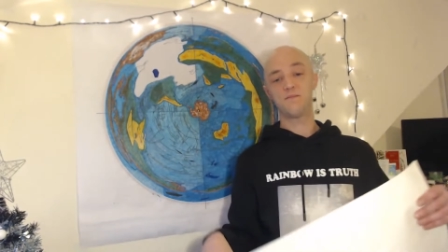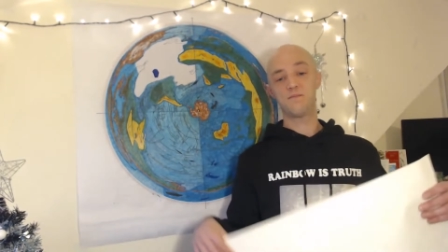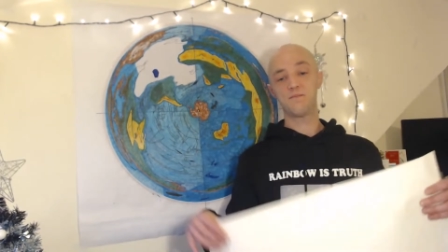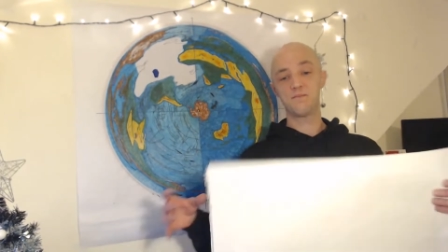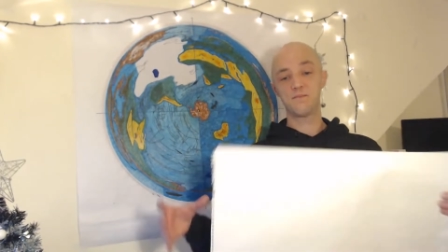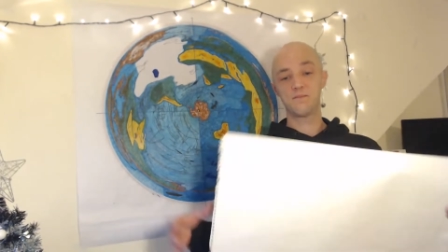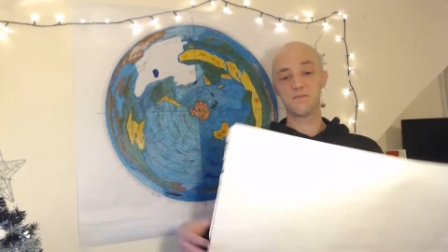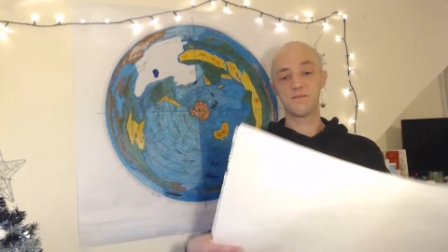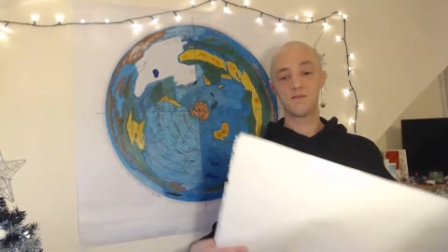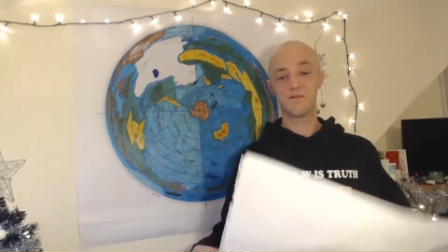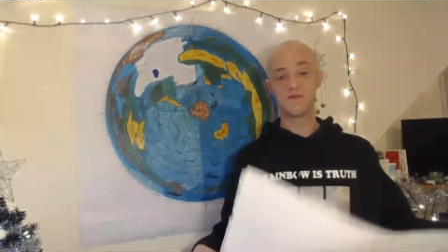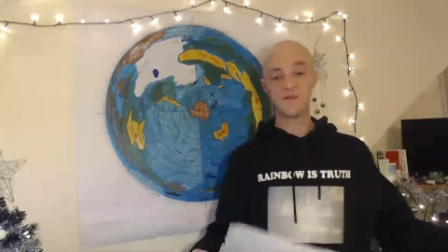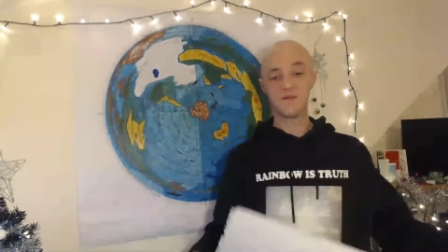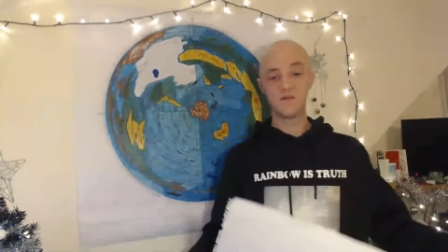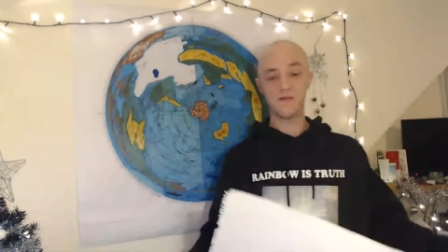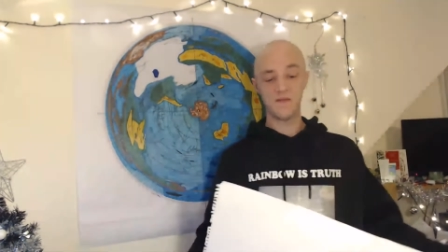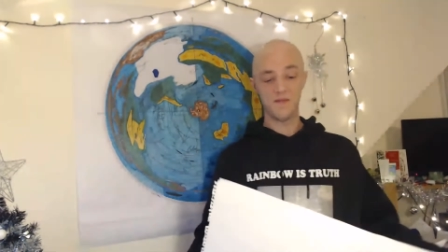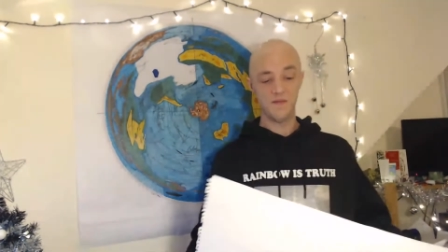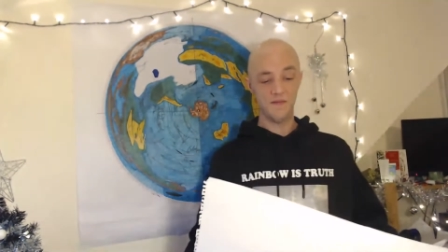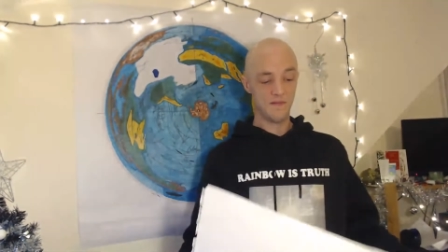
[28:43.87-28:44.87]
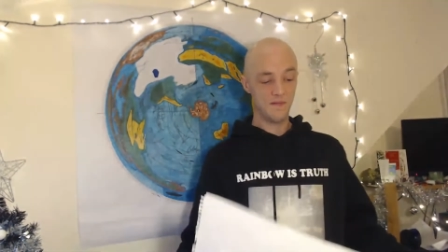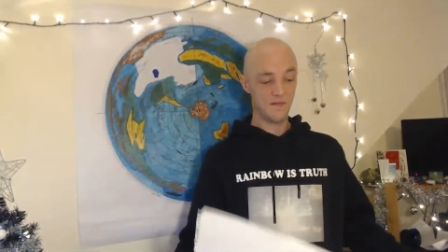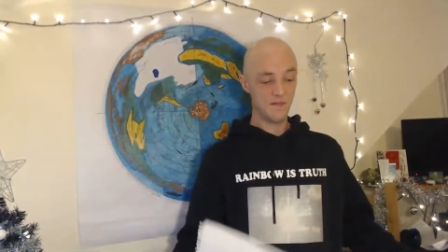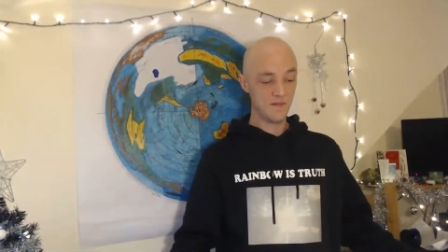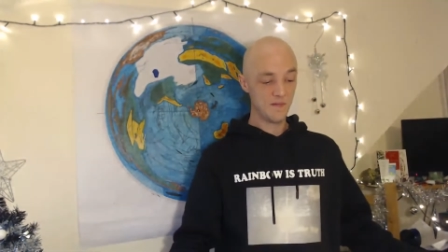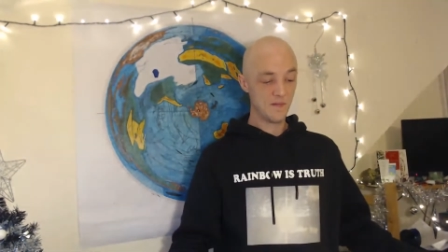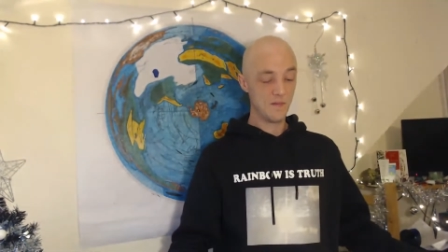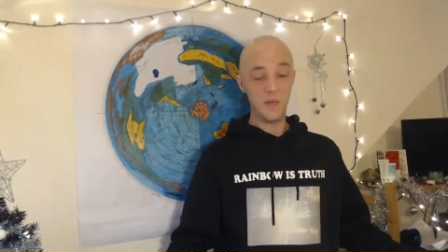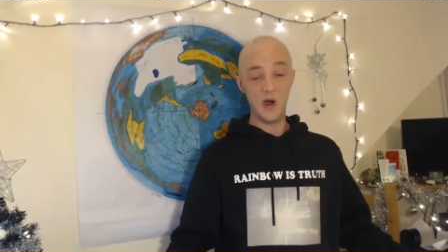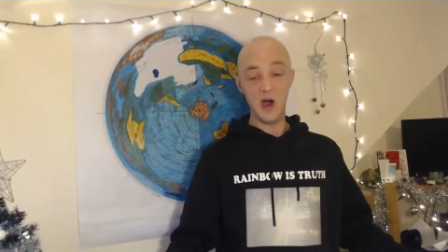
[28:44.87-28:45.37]

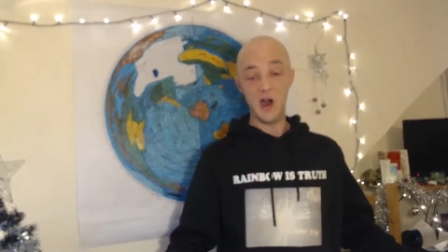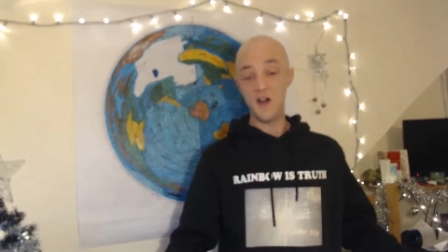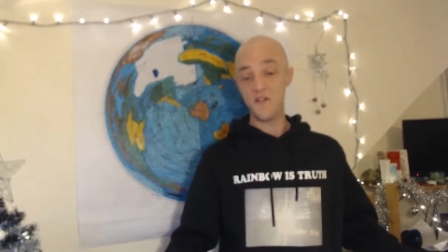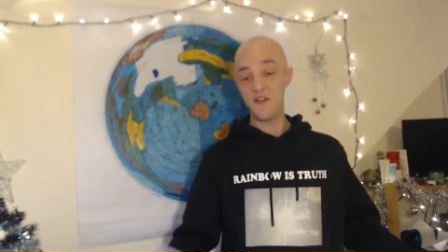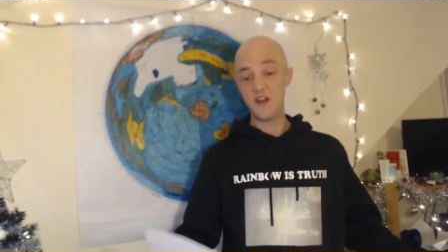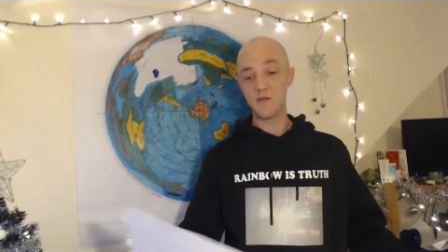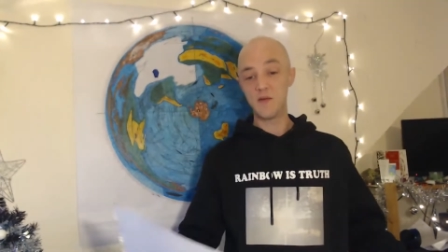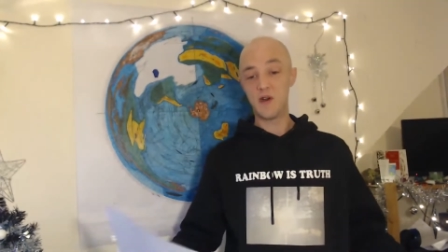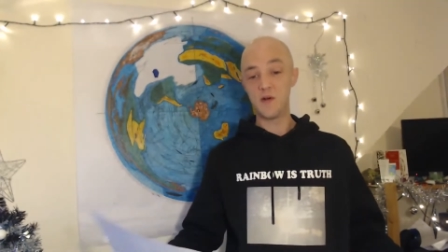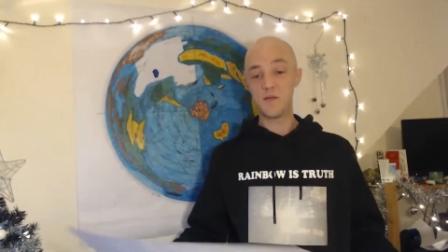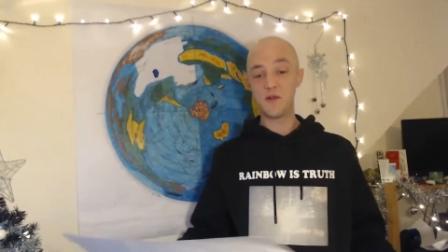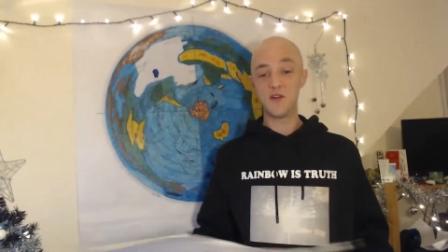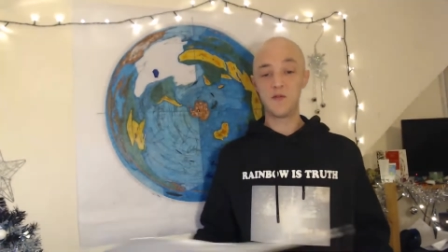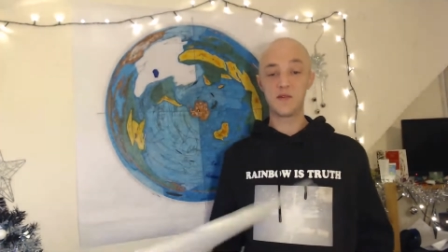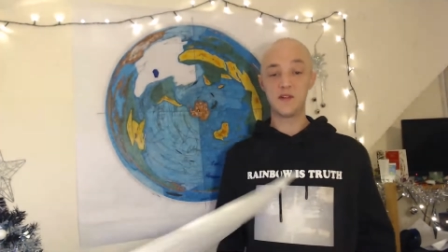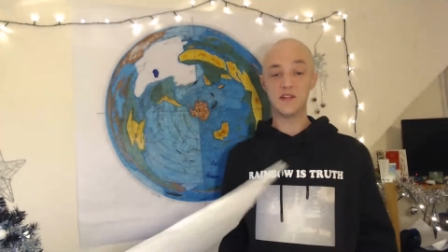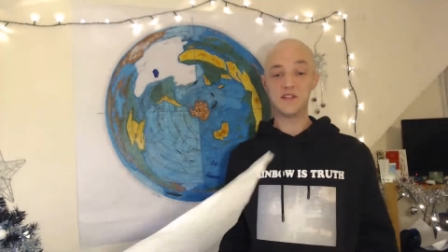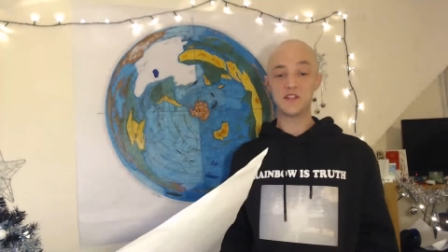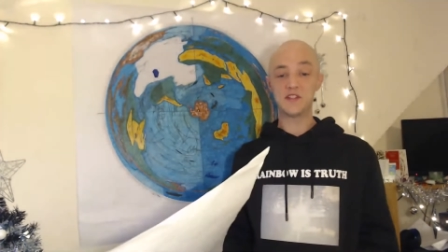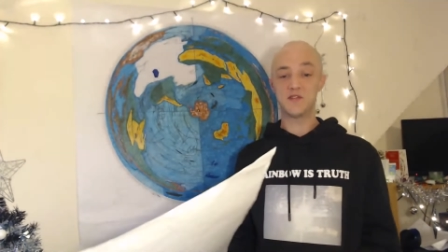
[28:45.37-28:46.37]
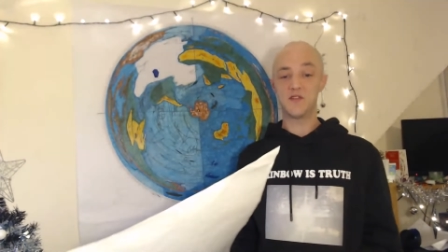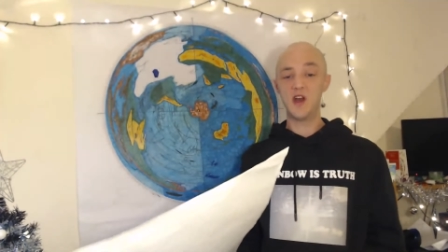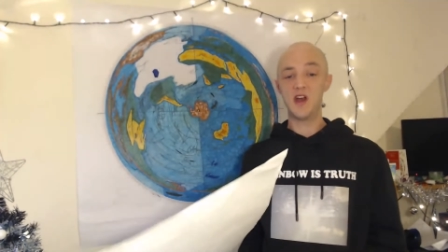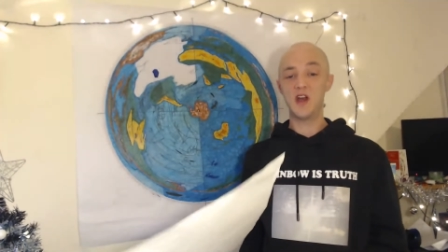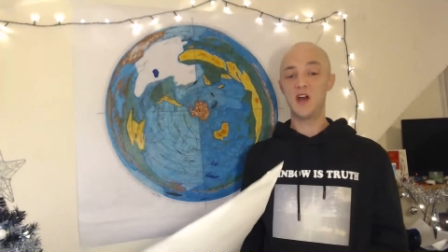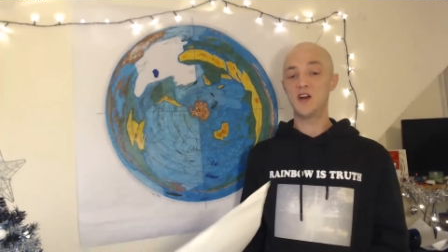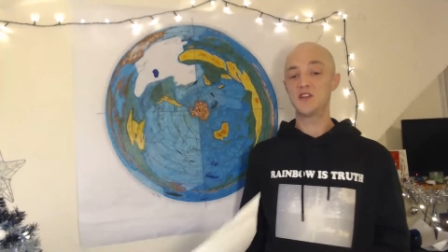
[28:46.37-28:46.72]
But I think my blueprints are right.